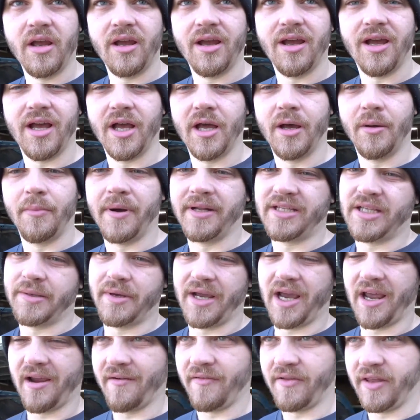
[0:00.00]
By the time
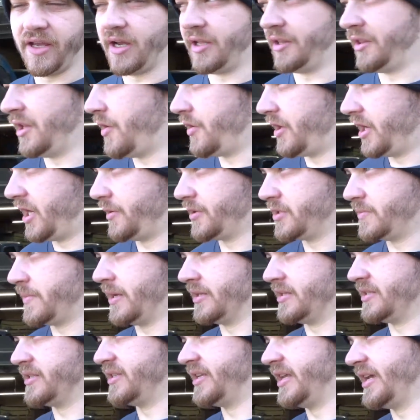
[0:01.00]
I got everything unloaded, it was
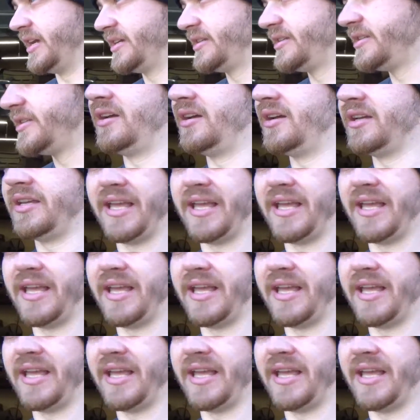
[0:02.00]
about 6.